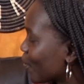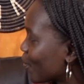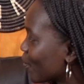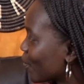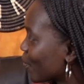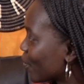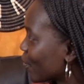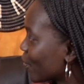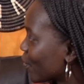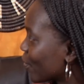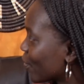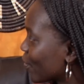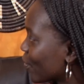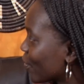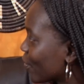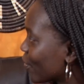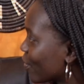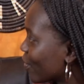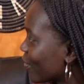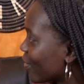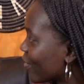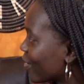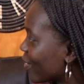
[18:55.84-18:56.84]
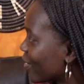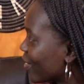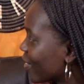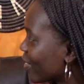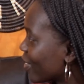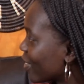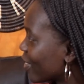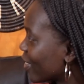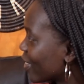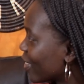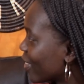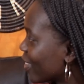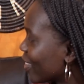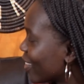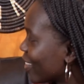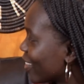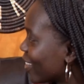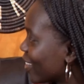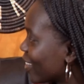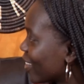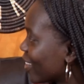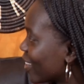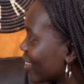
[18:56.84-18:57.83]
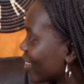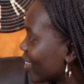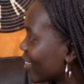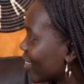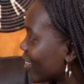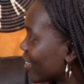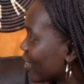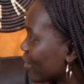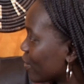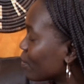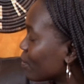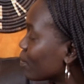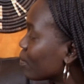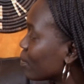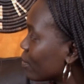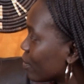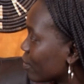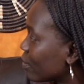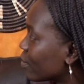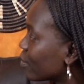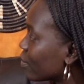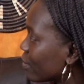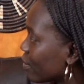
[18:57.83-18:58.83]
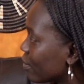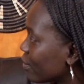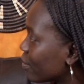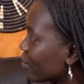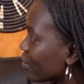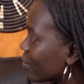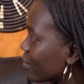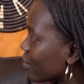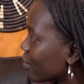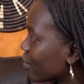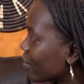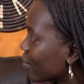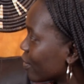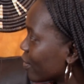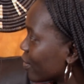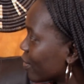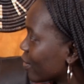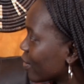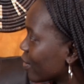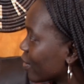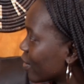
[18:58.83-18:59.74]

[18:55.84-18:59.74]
[no speech]